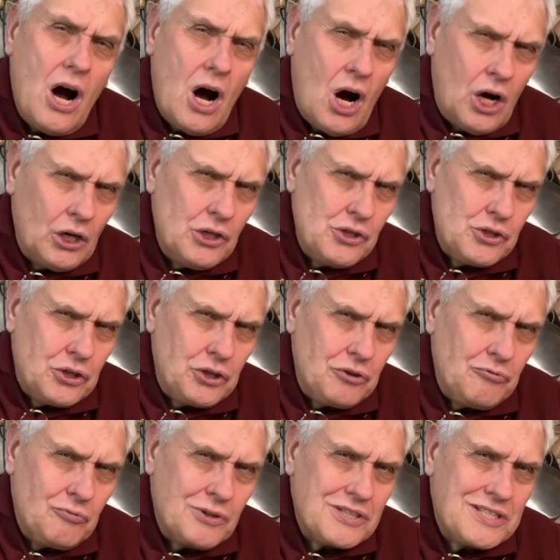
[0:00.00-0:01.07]

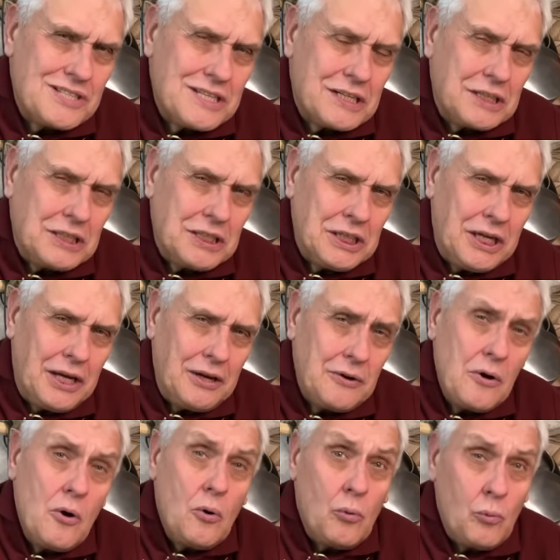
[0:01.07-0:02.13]
Hygiene was the key.
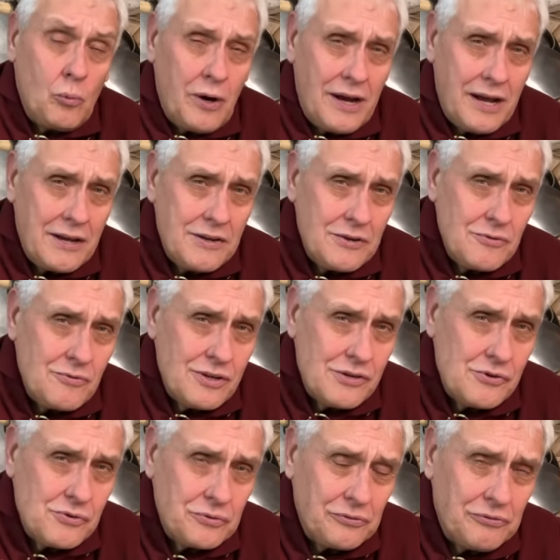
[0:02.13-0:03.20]
Where you
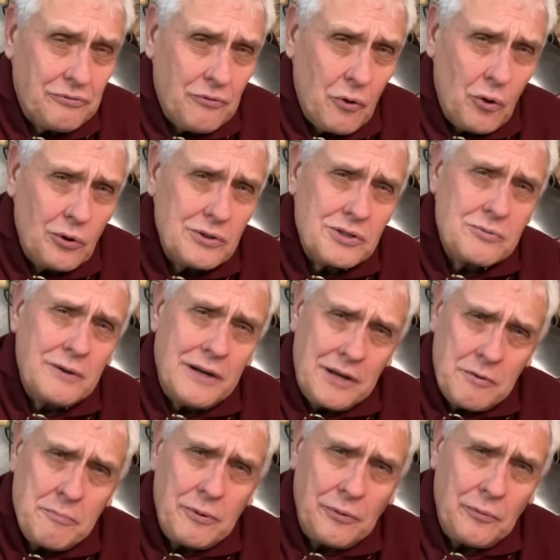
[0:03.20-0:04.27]
did your forts, where
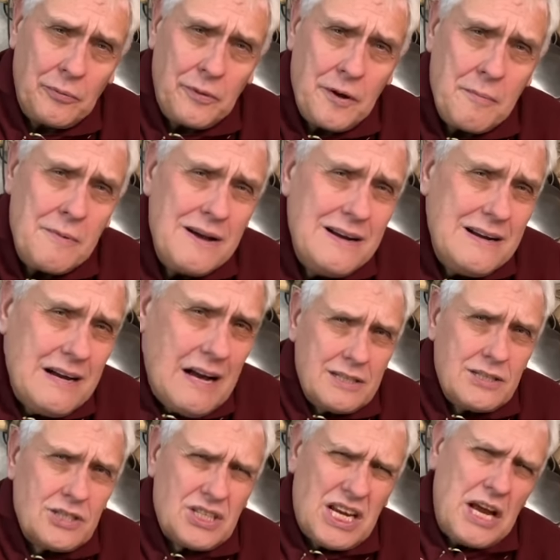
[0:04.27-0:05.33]
you built them,
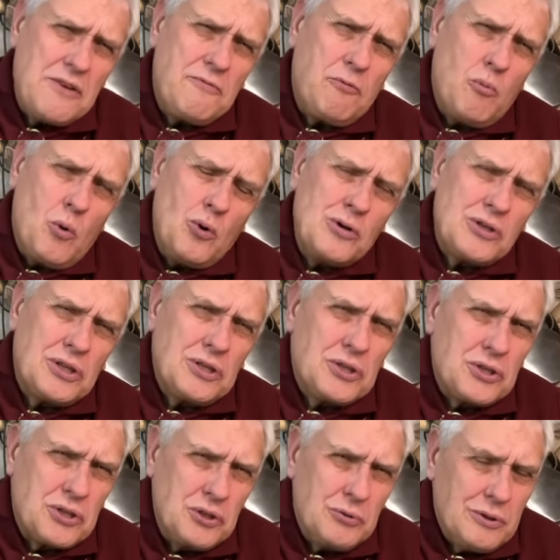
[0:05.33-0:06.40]
safe water,
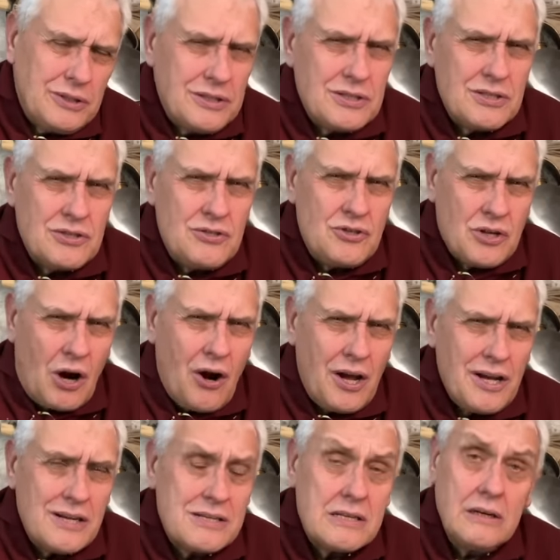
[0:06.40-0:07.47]
sewers,
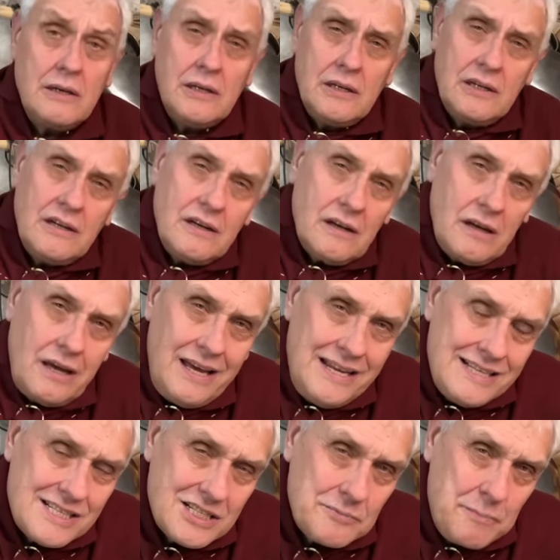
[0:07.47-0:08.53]
diet,
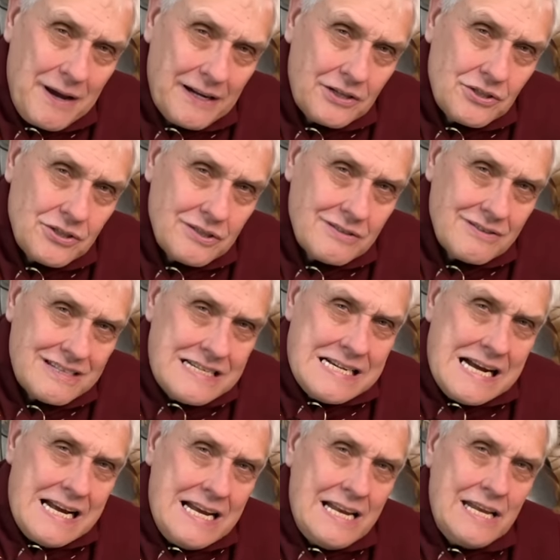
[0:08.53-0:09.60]
inspections,
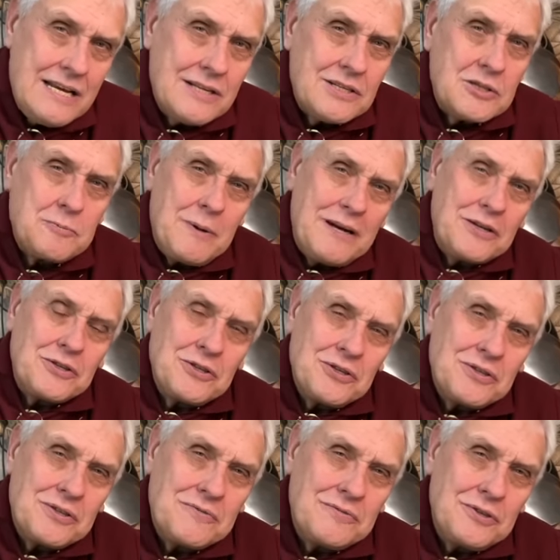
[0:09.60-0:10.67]
daily
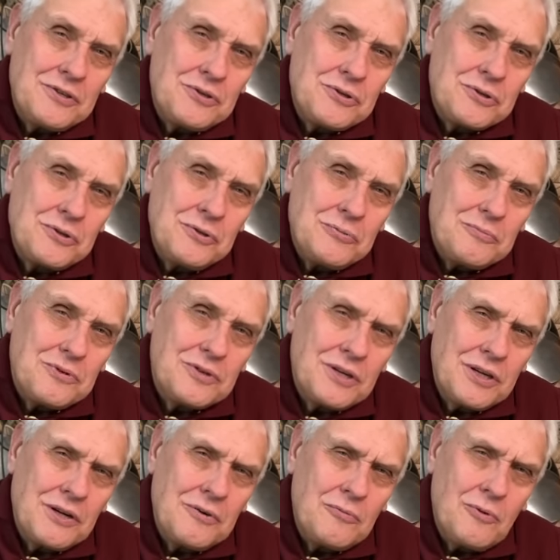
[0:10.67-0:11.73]
inspections of your troops, you
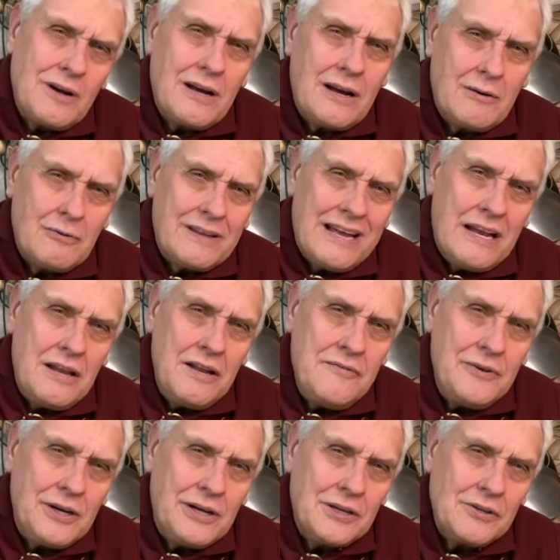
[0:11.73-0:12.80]
know, their
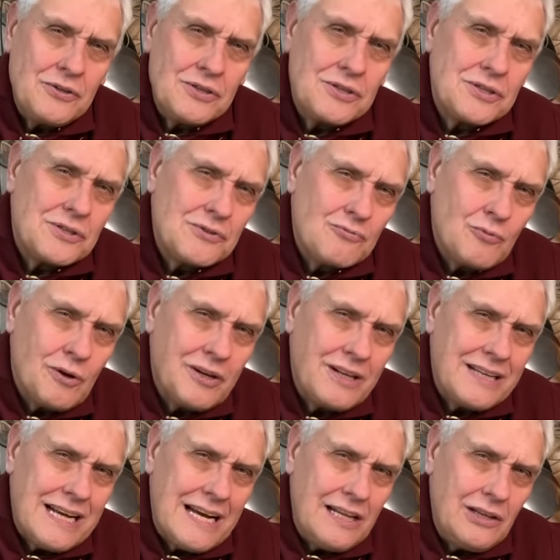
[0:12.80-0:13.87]
living conditions, what are
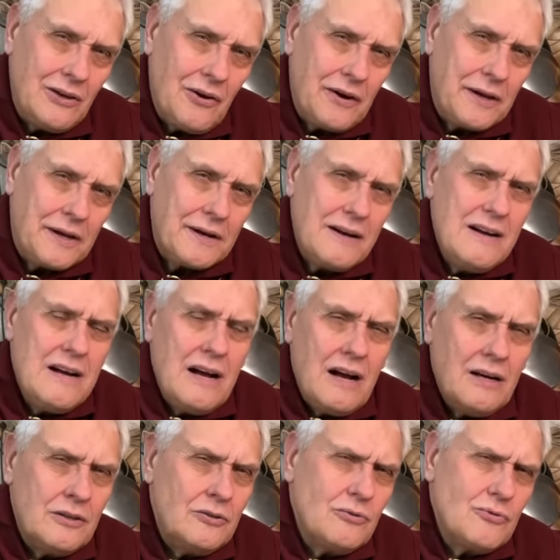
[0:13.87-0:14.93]
they like?
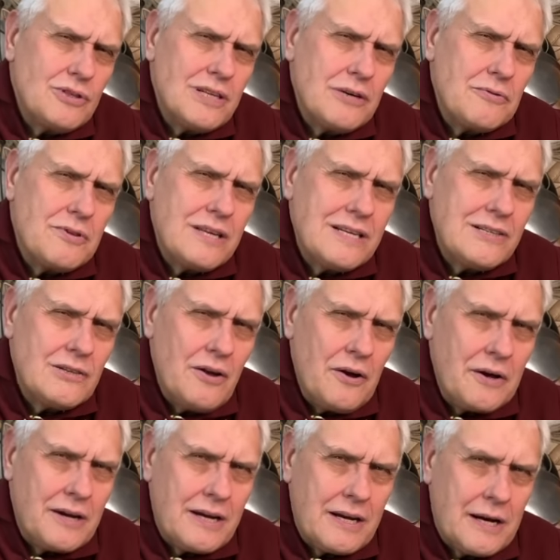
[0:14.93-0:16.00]
And also things
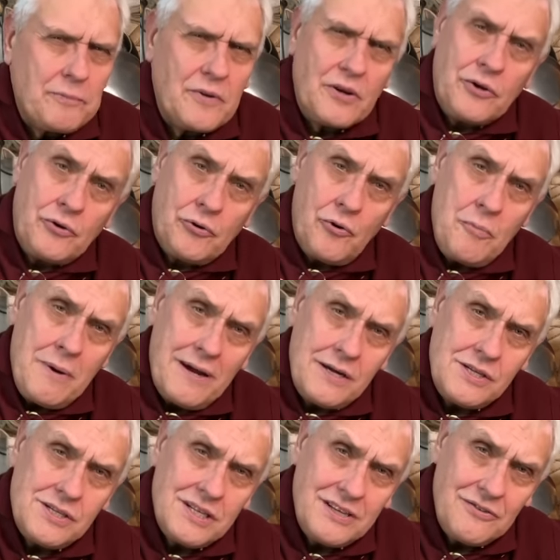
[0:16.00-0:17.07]
like
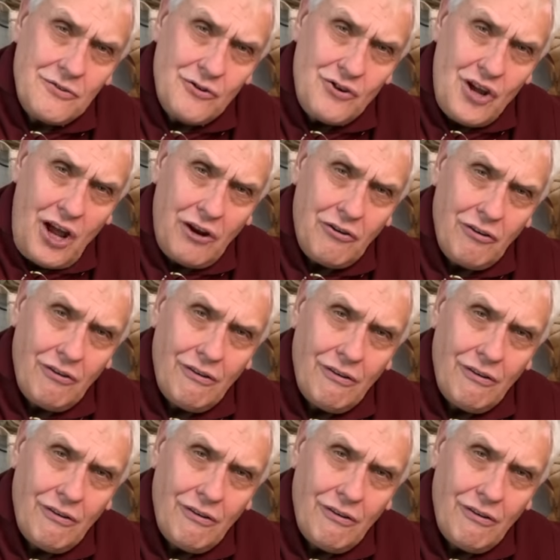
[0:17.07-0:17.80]
cremating the dead.